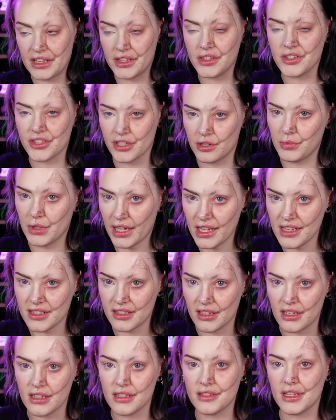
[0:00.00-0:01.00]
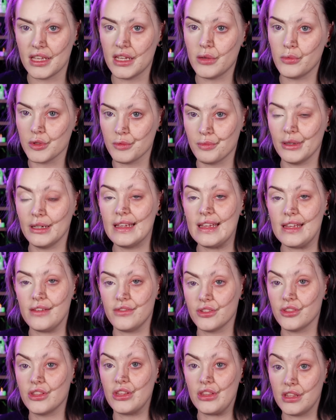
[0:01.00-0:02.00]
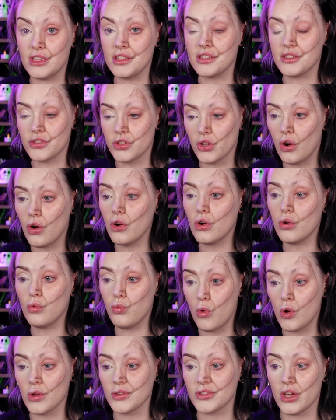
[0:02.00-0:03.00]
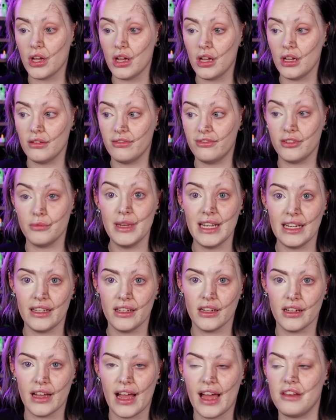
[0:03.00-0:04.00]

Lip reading: in some cases, it was believed that this dog was her familiar.